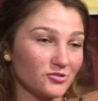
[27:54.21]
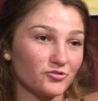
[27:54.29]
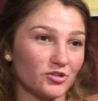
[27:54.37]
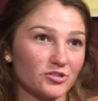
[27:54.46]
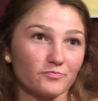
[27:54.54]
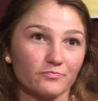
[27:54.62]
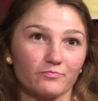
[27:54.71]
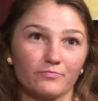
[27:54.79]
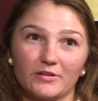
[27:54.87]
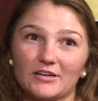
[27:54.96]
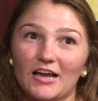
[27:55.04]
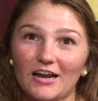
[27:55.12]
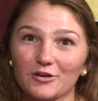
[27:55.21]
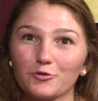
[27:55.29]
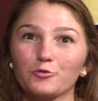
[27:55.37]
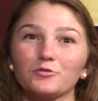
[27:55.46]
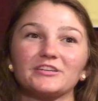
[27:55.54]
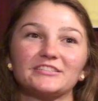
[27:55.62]
just been kind of
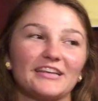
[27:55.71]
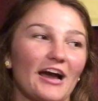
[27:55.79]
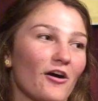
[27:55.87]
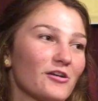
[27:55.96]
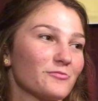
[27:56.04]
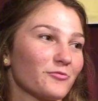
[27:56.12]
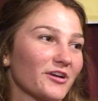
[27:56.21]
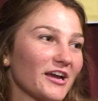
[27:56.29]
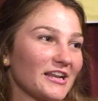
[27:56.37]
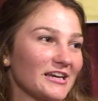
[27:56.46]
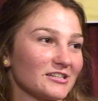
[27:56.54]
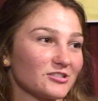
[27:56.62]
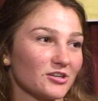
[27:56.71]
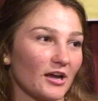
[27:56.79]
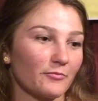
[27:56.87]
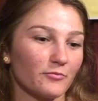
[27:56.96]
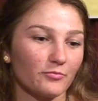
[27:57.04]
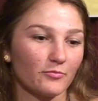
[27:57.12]
cooling down, and
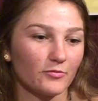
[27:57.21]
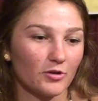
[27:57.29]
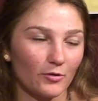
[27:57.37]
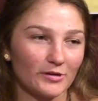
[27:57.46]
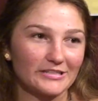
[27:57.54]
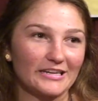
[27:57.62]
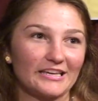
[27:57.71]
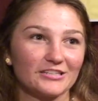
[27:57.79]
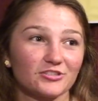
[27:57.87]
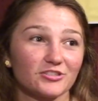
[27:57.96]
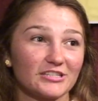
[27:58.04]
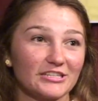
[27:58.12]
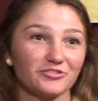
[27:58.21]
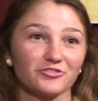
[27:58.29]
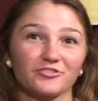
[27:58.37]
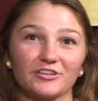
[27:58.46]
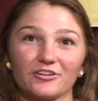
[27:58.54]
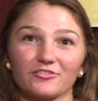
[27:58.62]
I'm going into senior
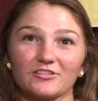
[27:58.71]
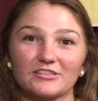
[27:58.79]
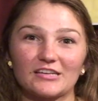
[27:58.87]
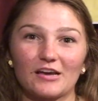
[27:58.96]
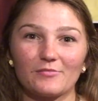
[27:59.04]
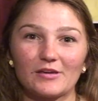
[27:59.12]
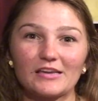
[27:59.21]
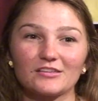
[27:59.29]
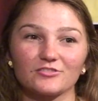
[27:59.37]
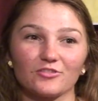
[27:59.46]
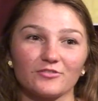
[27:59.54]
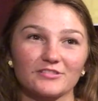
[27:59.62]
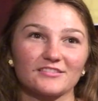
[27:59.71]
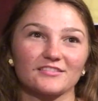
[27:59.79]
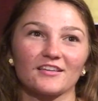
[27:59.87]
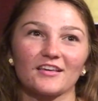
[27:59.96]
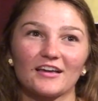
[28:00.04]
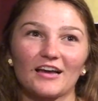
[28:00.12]
year this coming, so it's
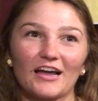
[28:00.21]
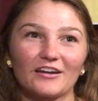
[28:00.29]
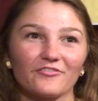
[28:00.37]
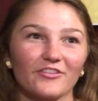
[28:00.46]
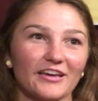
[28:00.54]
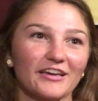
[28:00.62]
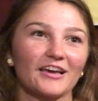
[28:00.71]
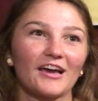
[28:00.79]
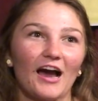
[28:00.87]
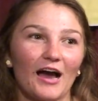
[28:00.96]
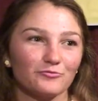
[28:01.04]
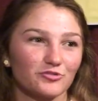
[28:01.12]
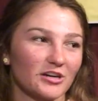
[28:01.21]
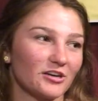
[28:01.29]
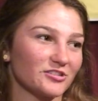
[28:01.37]
kind of like I'm trying to